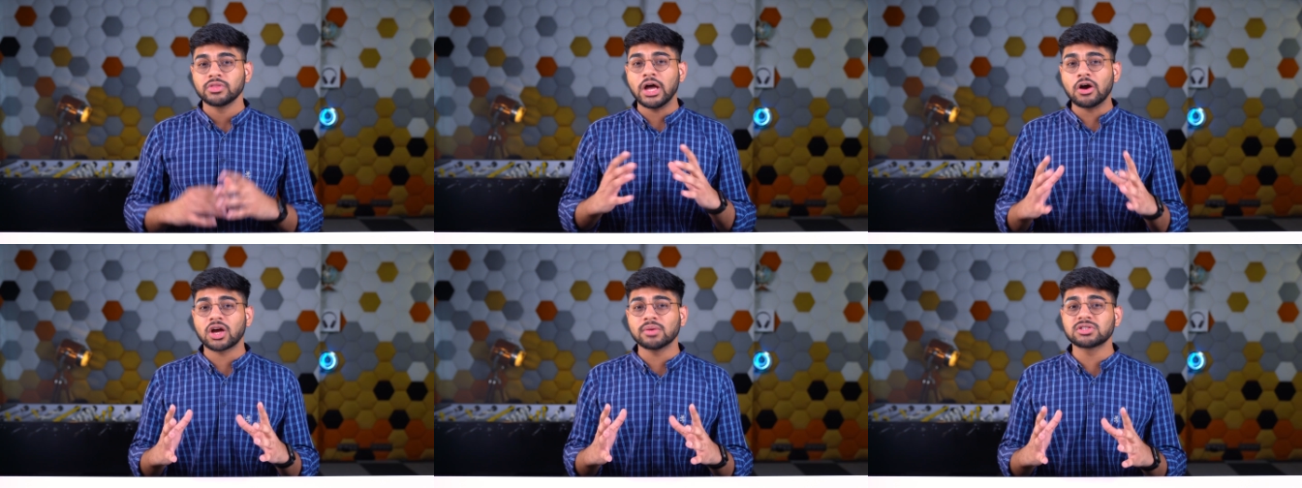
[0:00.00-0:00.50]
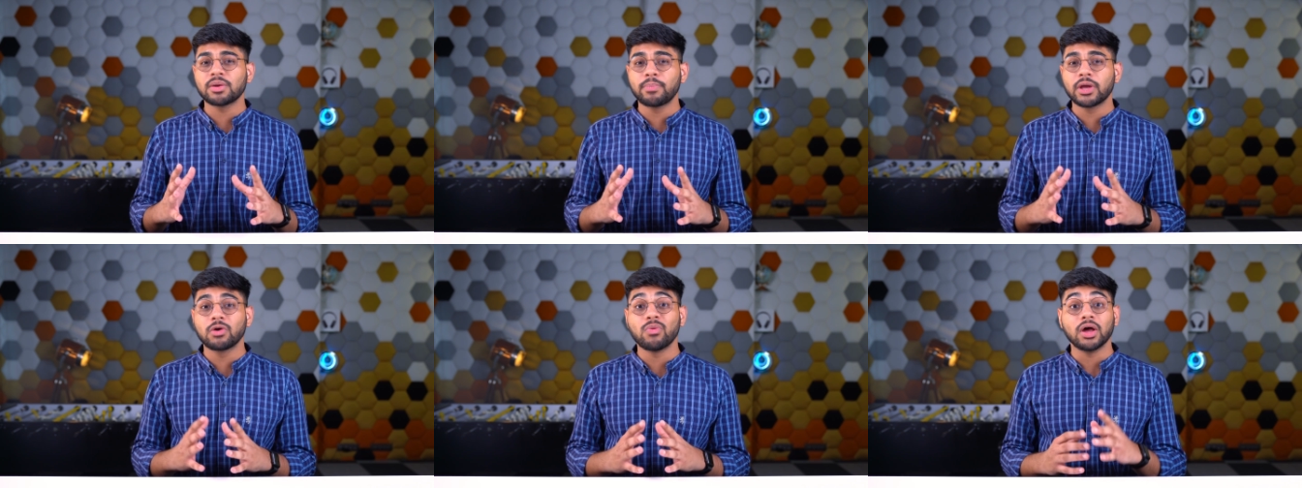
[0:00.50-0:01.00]
Now comes the
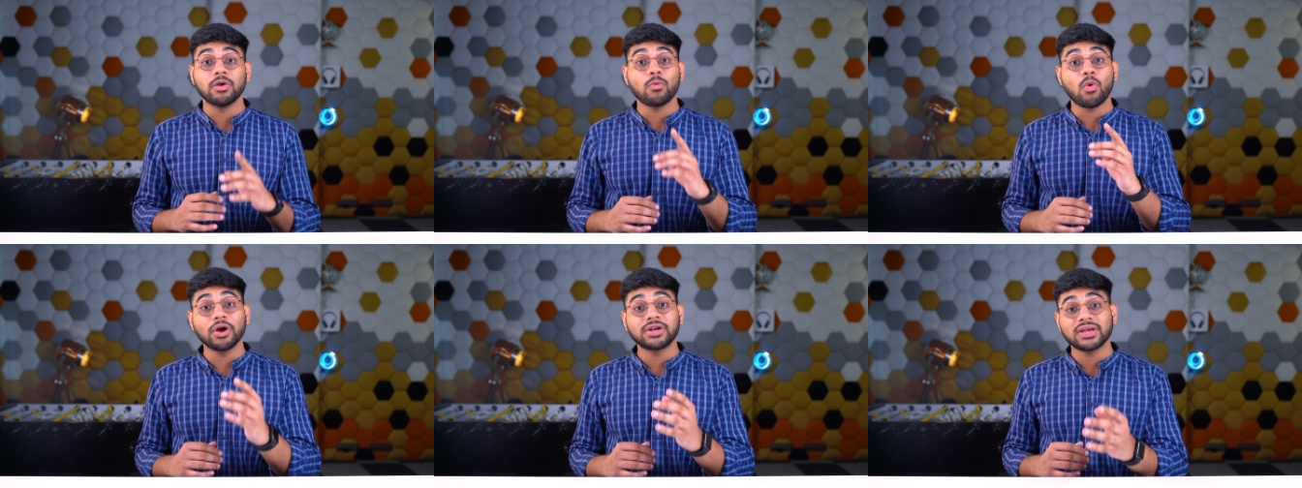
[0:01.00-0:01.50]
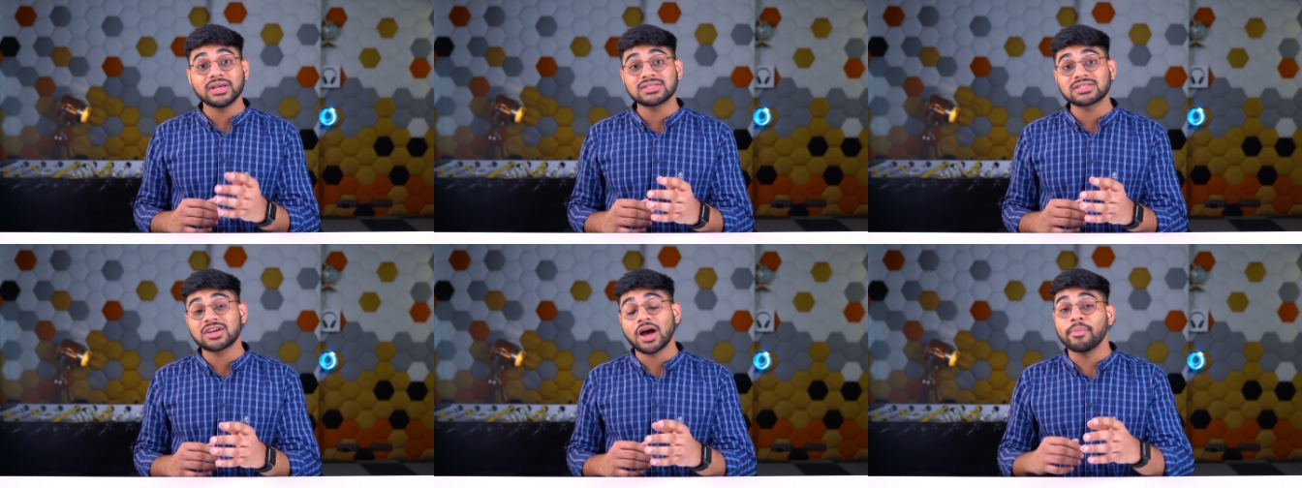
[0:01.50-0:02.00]
big one. What
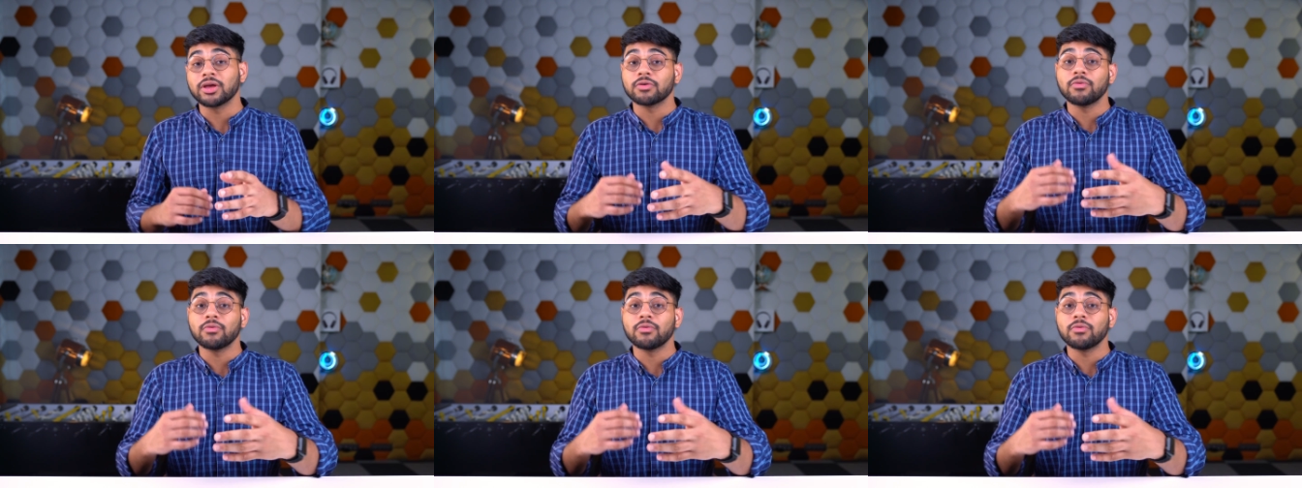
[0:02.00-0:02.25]
is coming?